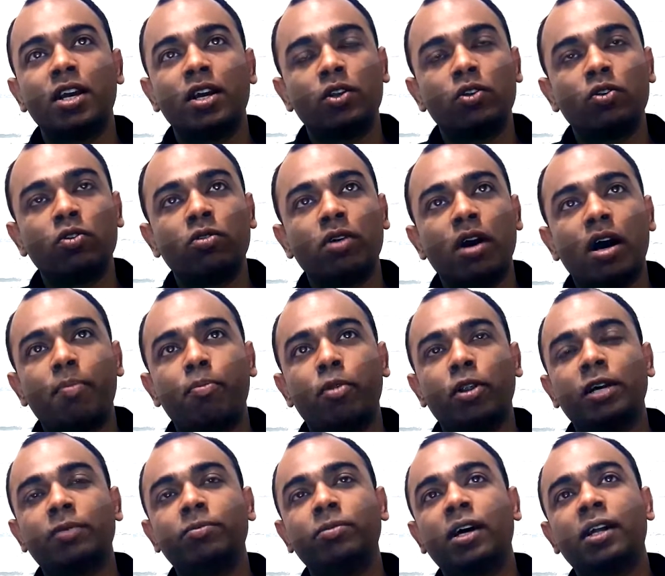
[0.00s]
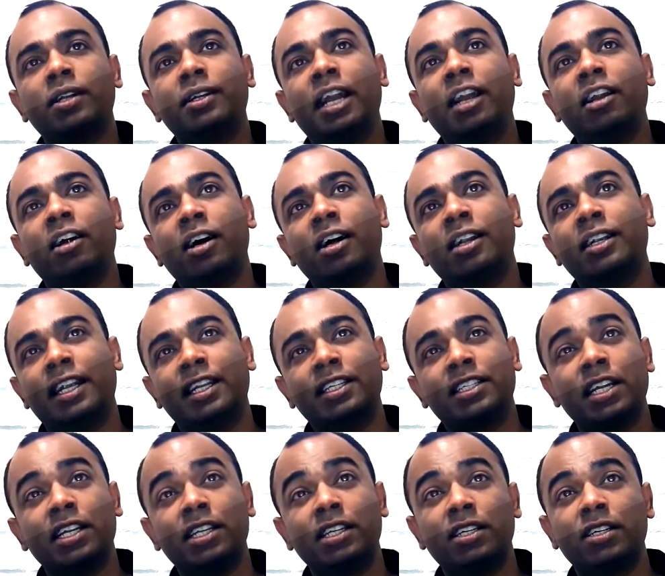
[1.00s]
to uh, put up the uh, data
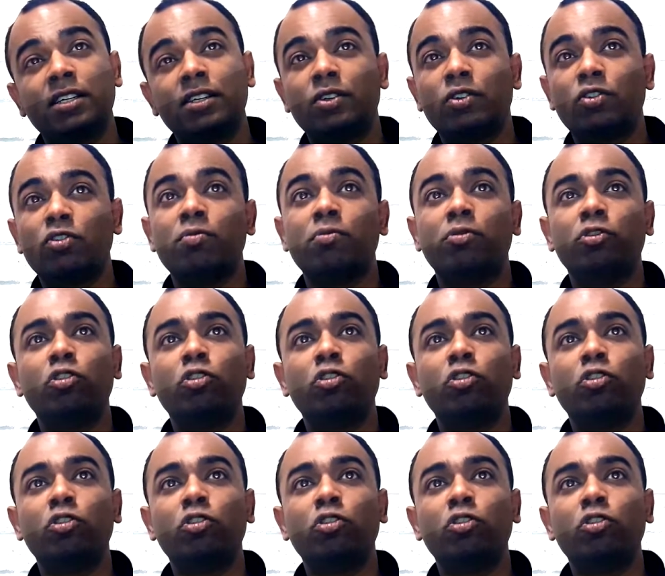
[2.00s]
center to,